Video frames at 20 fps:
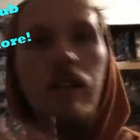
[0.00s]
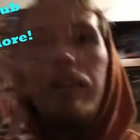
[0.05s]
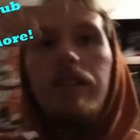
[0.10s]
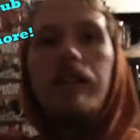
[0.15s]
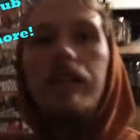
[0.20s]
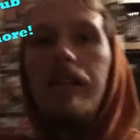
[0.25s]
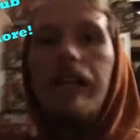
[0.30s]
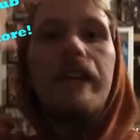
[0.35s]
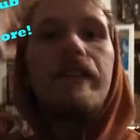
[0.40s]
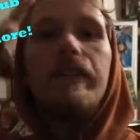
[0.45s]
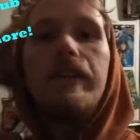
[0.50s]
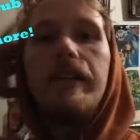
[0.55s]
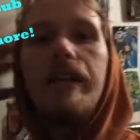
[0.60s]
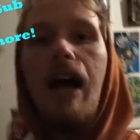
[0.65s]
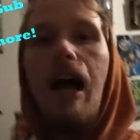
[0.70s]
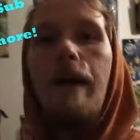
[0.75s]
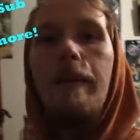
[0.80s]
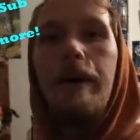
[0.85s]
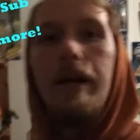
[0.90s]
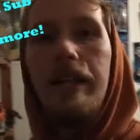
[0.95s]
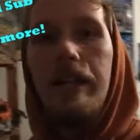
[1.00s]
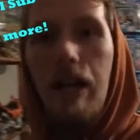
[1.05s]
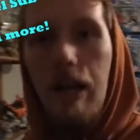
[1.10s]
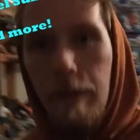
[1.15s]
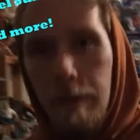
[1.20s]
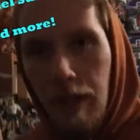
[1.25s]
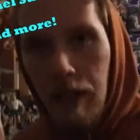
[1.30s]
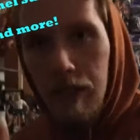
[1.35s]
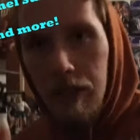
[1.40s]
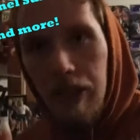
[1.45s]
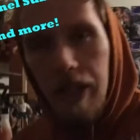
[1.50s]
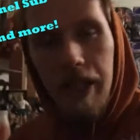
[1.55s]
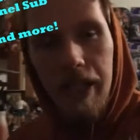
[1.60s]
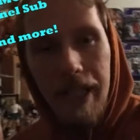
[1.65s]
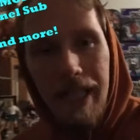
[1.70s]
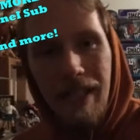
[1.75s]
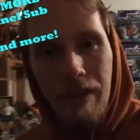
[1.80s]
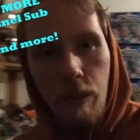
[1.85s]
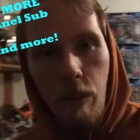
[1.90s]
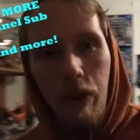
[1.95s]
leave a comment, y'all, i back around to the
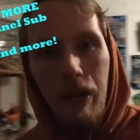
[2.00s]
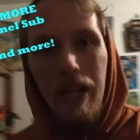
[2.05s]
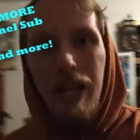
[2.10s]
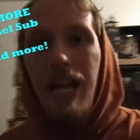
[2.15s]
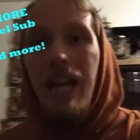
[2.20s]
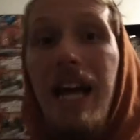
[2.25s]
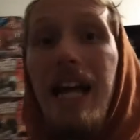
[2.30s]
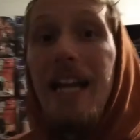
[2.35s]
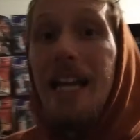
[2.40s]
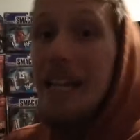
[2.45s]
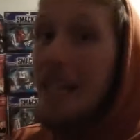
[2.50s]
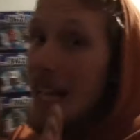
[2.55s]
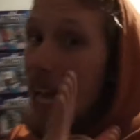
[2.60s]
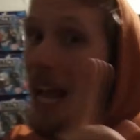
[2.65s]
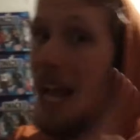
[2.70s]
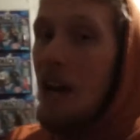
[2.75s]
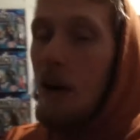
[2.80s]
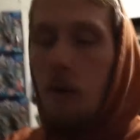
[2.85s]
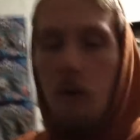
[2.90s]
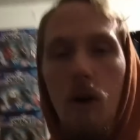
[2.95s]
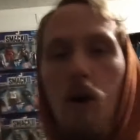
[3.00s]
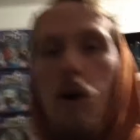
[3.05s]
giveaway. Now,